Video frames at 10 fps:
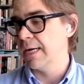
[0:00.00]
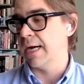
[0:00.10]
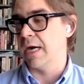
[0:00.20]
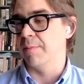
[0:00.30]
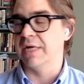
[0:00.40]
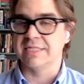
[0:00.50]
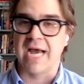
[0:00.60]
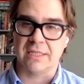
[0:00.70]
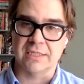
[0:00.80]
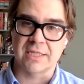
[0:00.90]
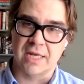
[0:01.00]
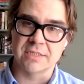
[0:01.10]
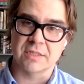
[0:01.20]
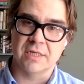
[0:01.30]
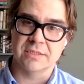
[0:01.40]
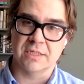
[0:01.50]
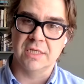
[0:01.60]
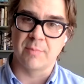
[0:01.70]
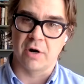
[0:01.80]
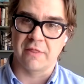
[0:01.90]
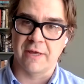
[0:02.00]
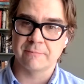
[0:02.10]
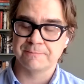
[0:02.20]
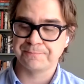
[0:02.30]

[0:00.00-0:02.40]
And tackling that is a key part of that.